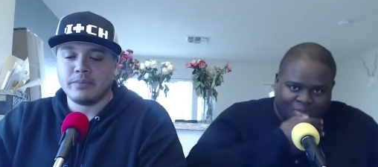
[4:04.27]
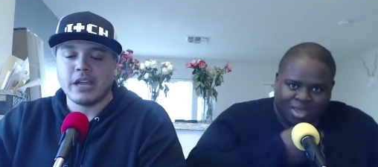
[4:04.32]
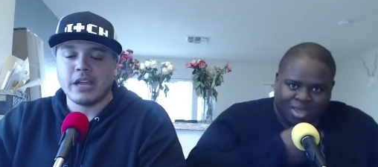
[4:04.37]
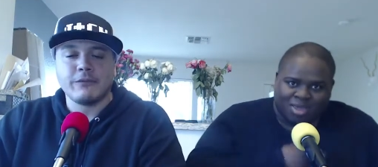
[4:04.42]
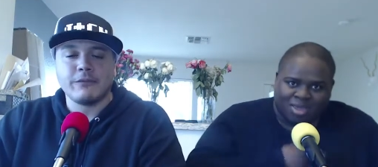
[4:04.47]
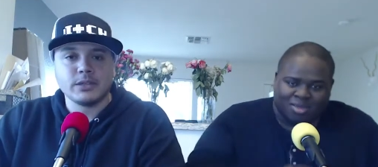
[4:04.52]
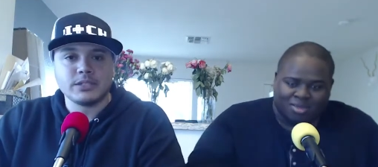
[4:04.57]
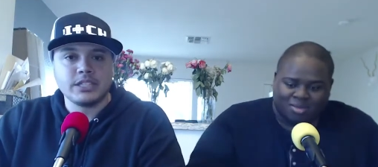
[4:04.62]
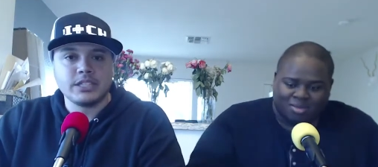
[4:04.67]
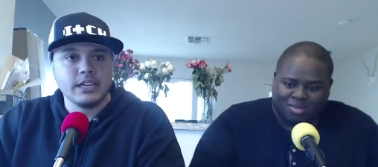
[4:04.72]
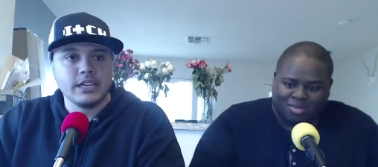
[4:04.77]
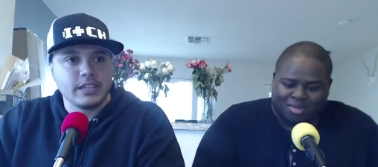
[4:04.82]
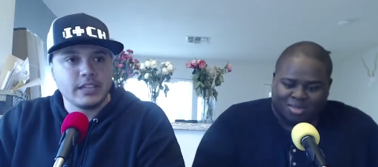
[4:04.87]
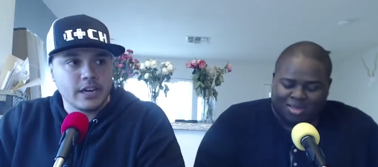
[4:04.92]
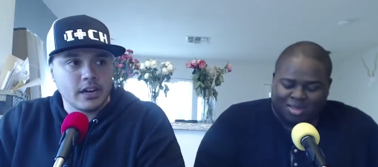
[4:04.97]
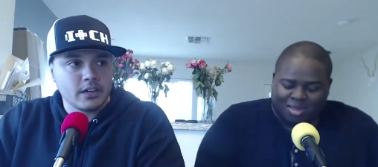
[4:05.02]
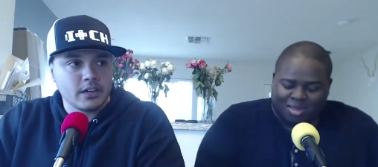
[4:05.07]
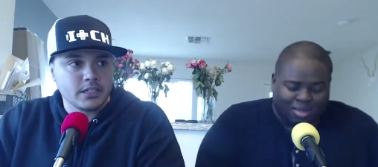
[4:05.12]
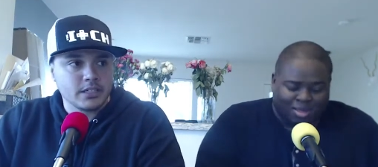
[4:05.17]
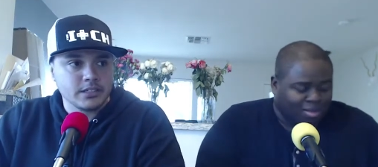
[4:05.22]
Speaker 1: diversity in the
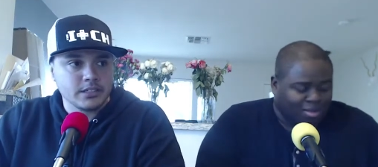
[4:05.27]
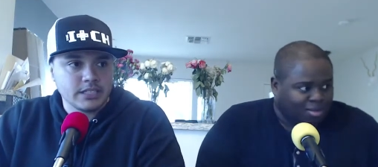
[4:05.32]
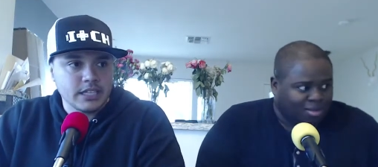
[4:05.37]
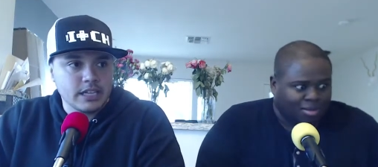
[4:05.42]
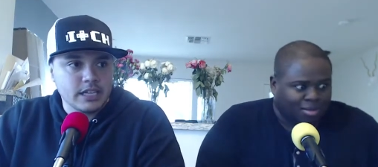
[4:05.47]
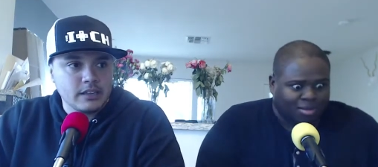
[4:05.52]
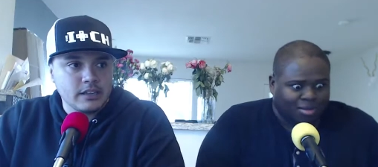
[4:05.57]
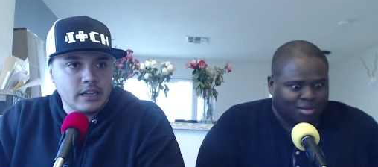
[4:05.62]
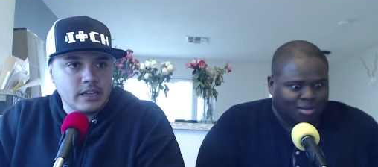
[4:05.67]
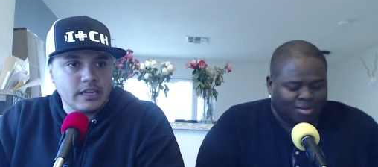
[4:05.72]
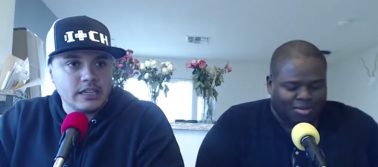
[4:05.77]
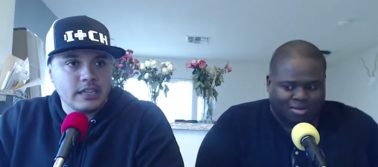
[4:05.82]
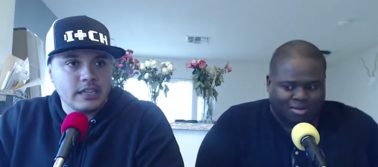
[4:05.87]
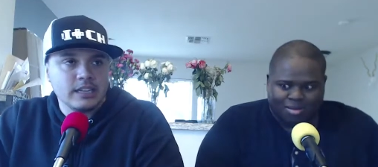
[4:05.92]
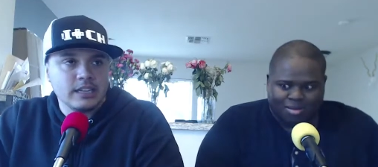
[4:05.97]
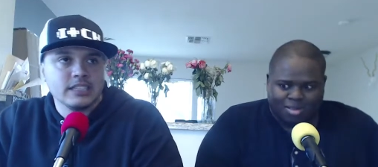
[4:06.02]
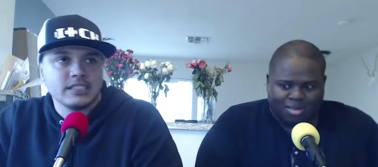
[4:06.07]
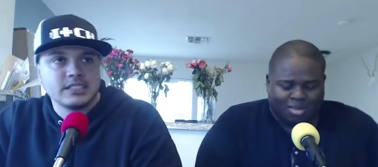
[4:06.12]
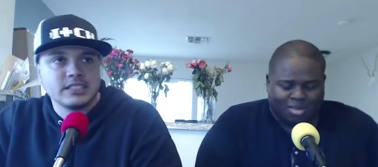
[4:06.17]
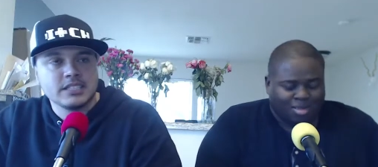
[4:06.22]
characters, and in,
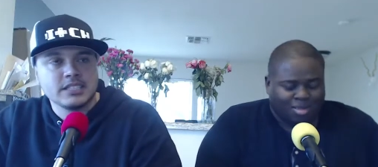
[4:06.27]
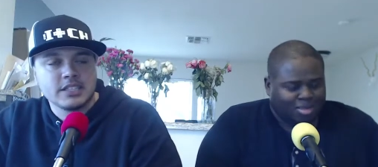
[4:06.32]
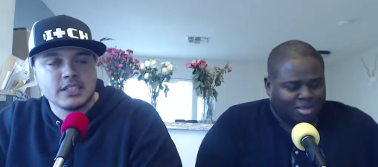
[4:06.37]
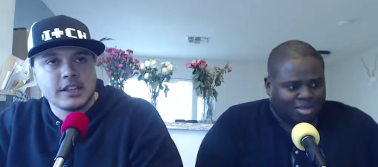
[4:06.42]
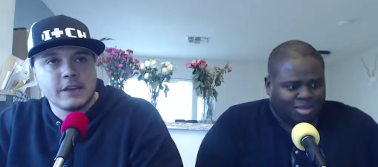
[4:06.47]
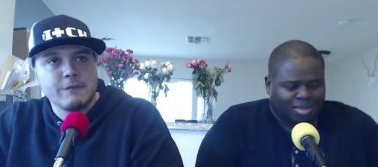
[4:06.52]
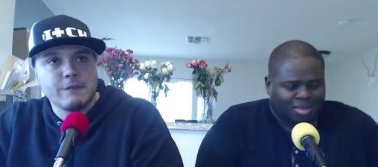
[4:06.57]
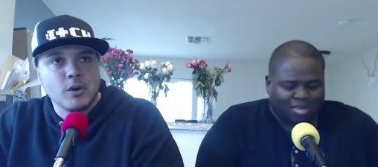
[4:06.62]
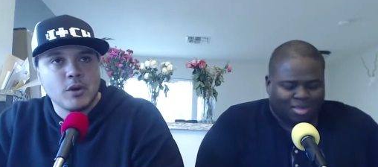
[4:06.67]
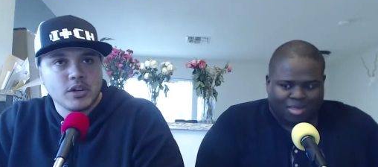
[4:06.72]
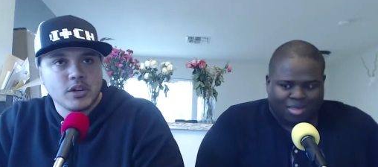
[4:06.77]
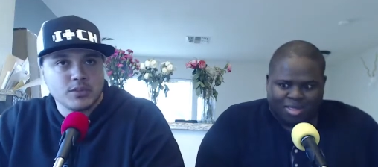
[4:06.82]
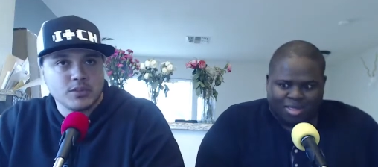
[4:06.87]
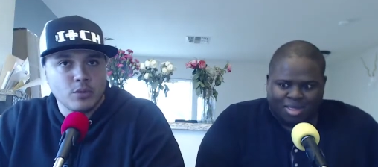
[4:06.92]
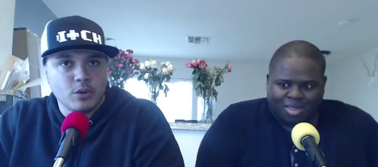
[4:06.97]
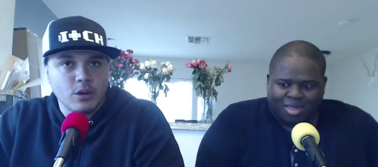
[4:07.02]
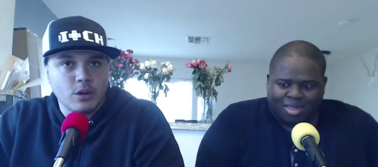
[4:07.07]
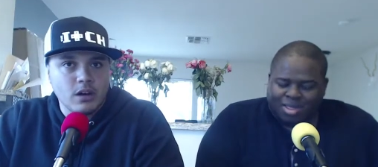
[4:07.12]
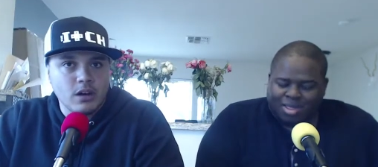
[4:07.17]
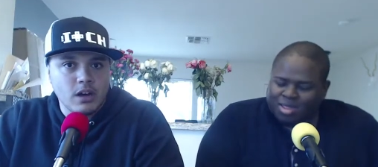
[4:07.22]
in, the sense that they focus
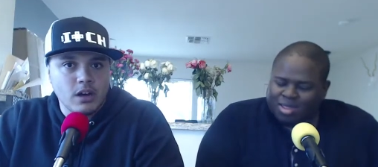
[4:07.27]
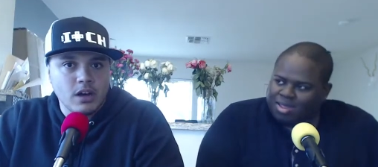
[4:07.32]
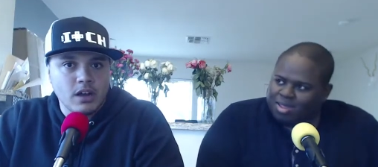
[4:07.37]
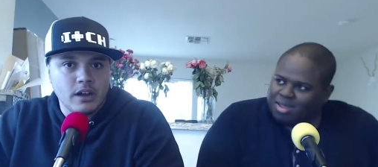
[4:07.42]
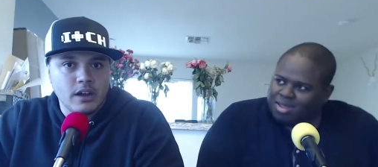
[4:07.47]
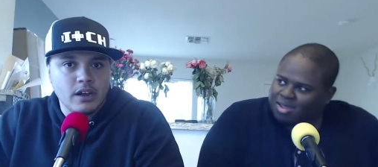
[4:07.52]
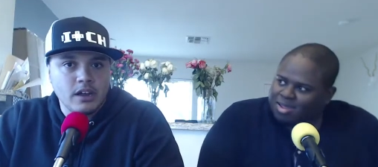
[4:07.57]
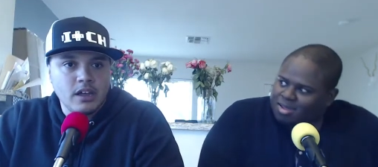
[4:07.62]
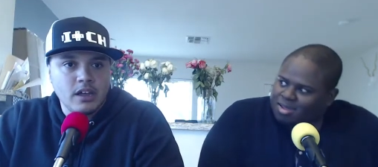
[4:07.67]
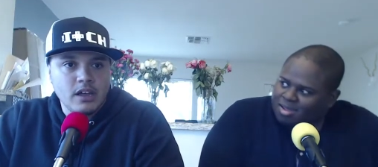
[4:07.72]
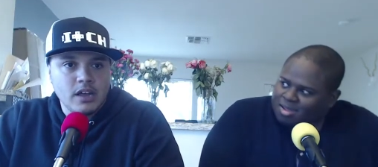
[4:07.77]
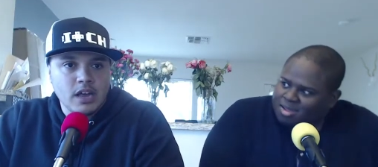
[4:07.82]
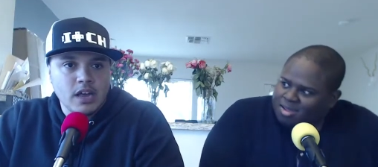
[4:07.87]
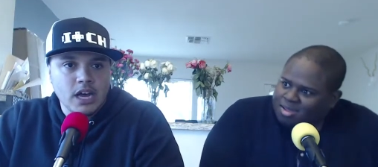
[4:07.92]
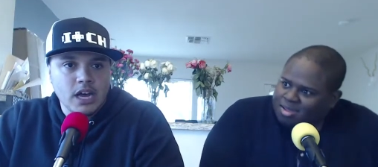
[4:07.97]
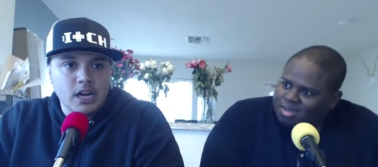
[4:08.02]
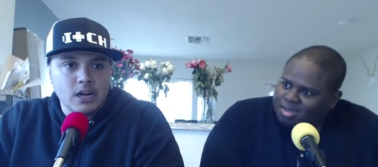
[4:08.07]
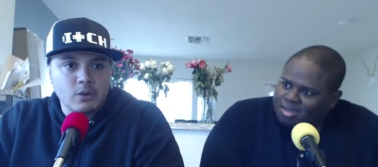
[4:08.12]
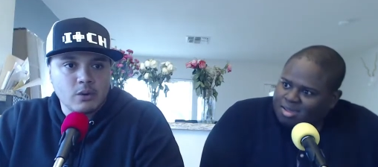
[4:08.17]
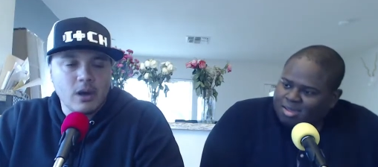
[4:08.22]
more on
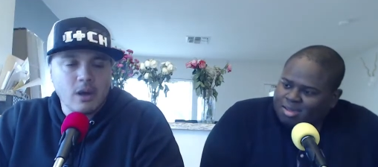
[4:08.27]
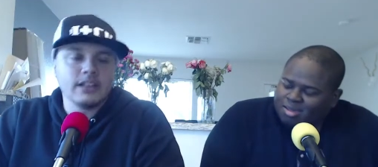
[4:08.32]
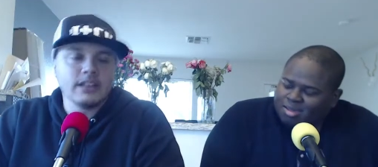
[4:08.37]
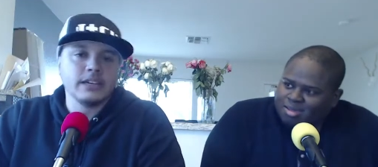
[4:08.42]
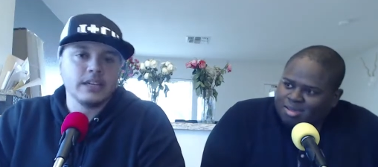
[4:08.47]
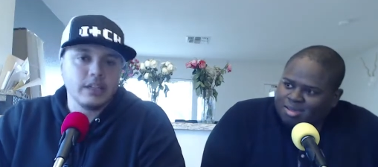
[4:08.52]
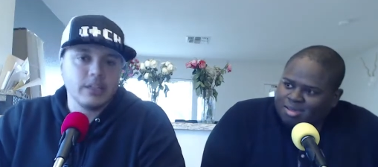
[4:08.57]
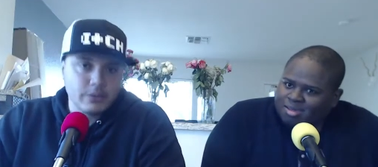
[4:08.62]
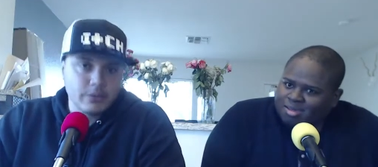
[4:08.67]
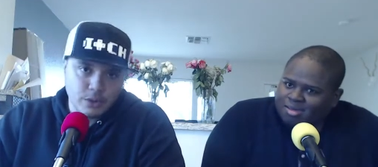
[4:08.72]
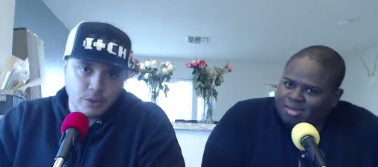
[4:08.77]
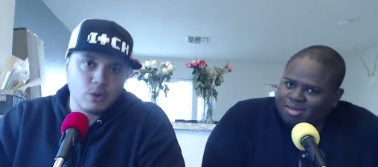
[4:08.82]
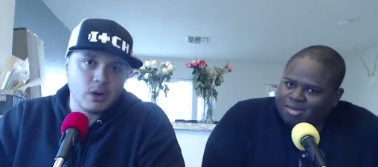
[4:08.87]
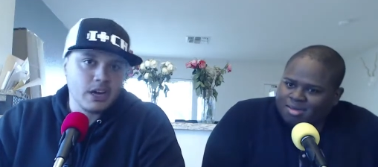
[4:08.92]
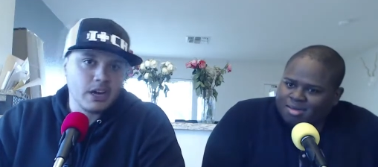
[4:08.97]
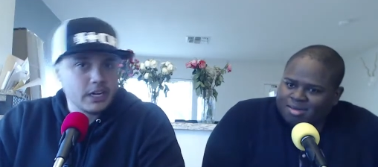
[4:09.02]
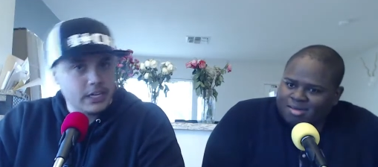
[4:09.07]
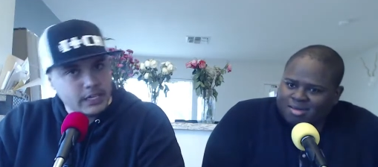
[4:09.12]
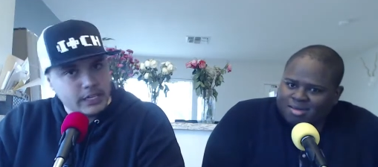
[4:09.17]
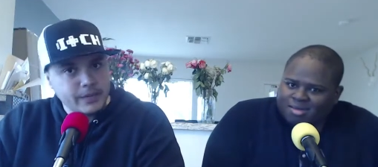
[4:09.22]
uh, quality over
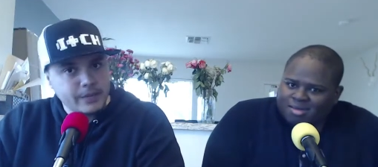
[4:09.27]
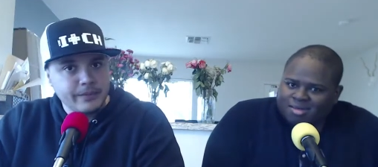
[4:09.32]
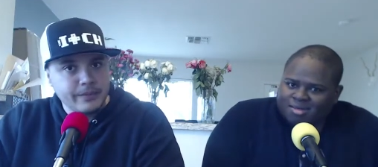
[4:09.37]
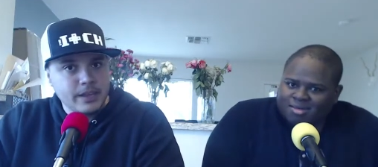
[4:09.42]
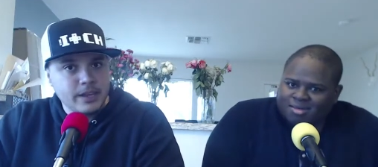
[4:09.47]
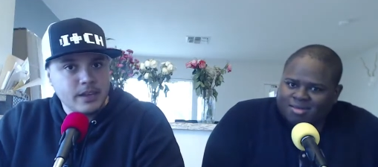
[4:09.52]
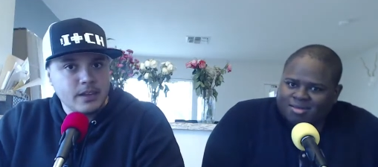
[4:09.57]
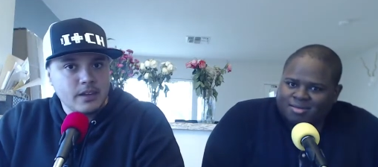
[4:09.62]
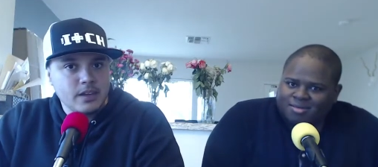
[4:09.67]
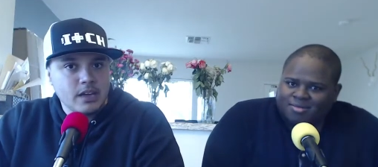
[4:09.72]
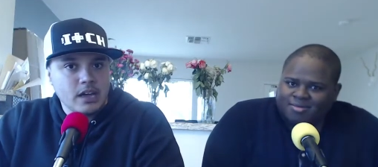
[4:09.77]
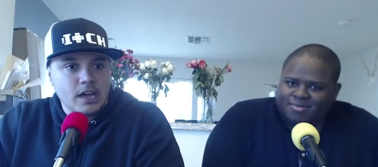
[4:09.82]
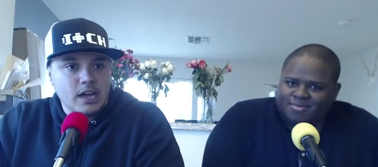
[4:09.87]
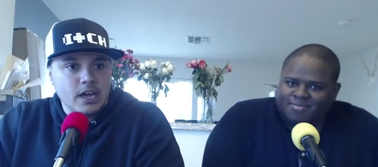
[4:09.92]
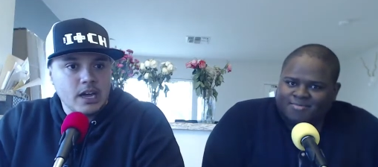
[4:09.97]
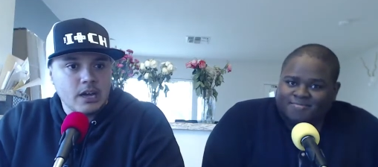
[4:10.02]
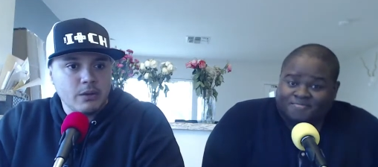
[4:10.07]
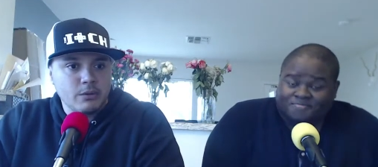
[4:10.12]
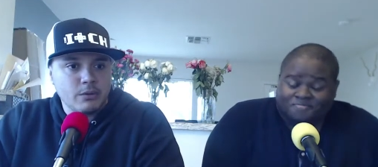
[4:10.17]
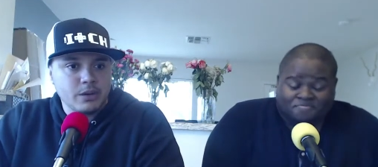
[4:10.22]
quantity,
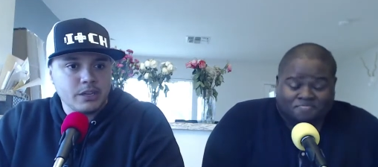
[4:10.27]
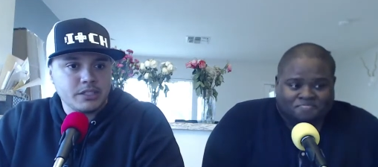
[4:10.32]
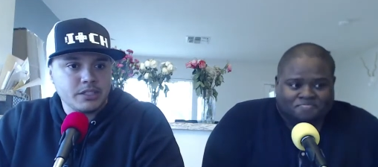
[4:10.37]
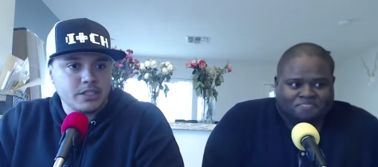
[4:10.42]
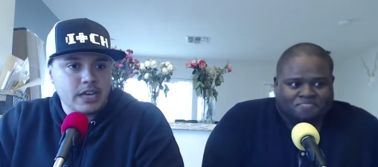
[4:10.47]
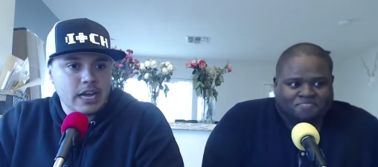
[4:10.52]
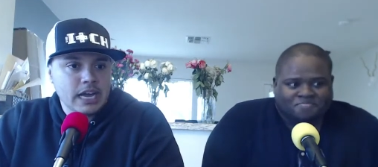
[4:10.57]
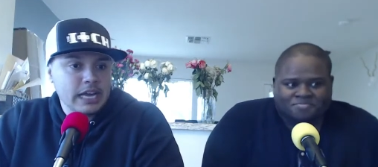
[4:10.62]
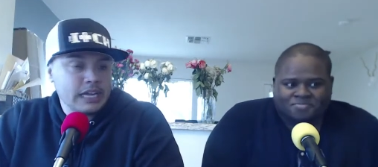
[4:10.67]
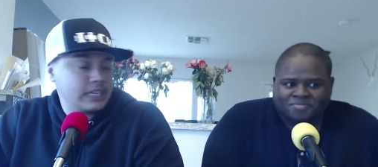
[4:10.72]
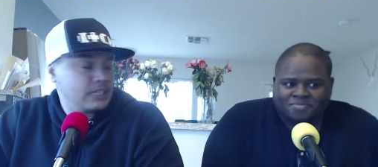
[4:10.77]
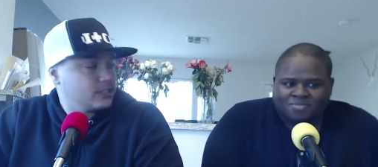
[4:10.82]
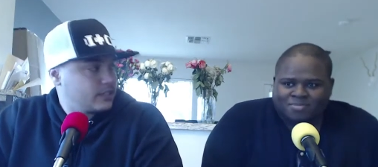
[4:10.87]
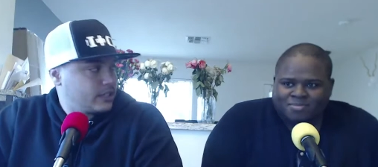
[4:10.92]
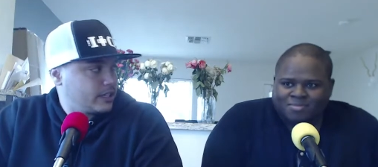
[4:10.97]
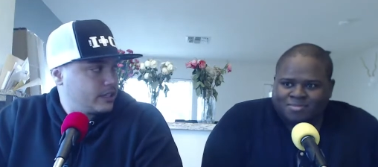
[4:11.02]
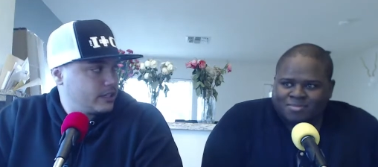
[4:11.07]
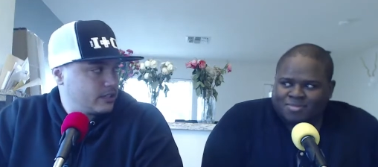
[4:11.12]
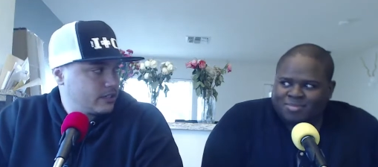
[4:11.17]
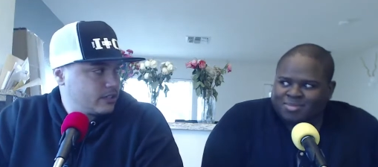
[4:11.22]
uh, which I can
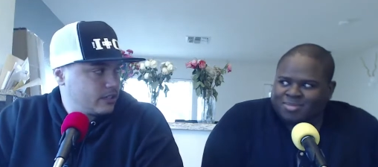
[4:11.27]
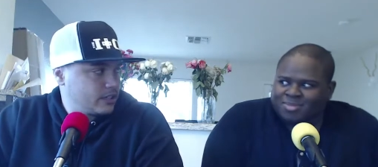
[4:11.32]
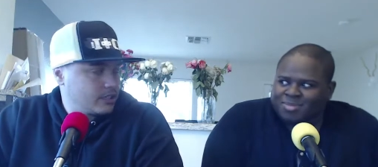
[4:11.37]
say is,